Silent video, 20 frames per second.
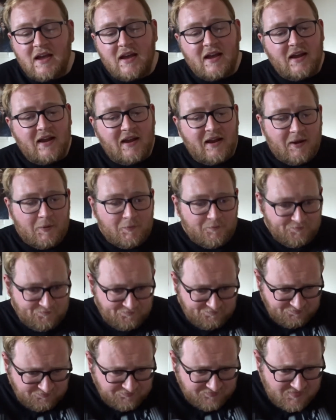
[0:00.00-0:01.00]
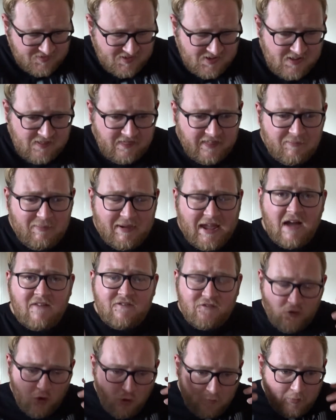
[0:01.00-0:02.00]
Then we get a
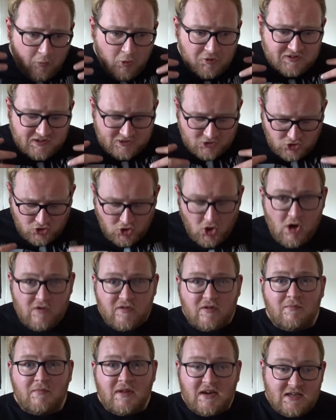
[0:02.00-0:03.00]
full body shot of him,